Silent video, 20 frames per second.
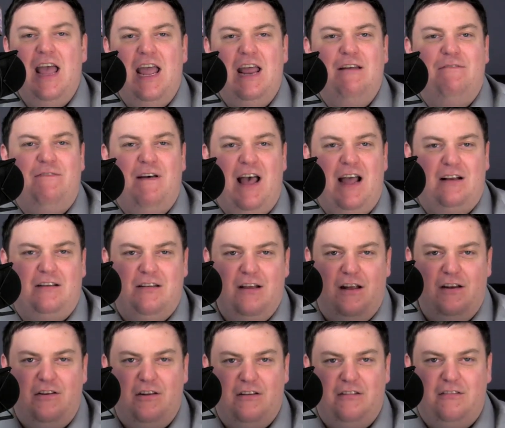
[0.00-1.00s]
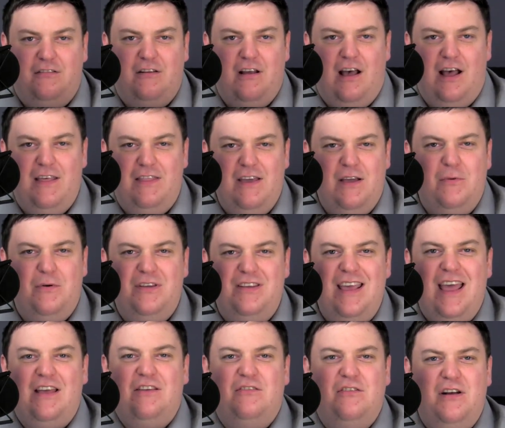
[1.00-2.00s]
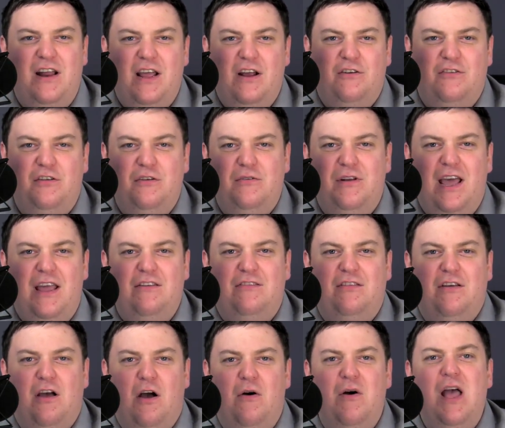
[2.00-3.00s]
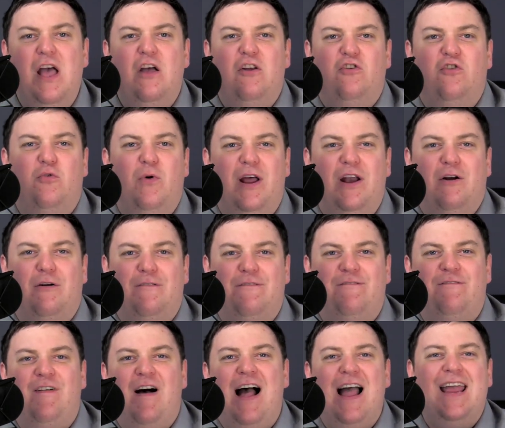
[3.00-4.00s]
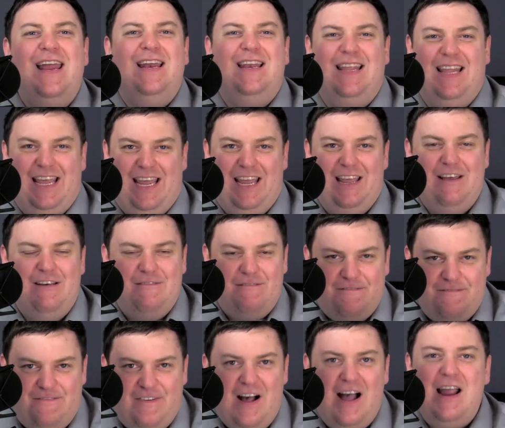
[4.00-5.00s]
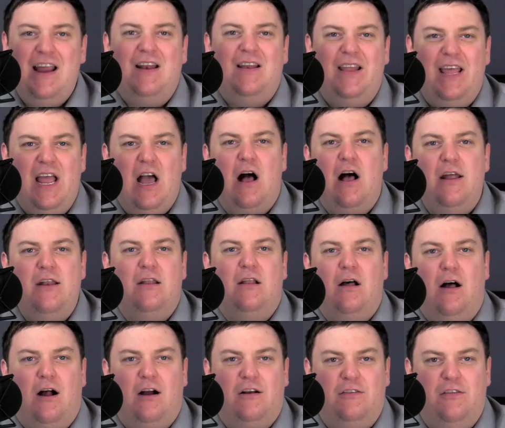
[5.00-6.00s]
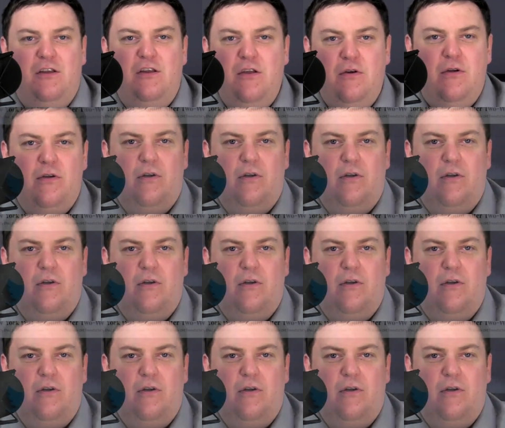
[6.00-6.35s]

In fact, I think it was yesterday or 2 days ago, Twitter finally unlocked the New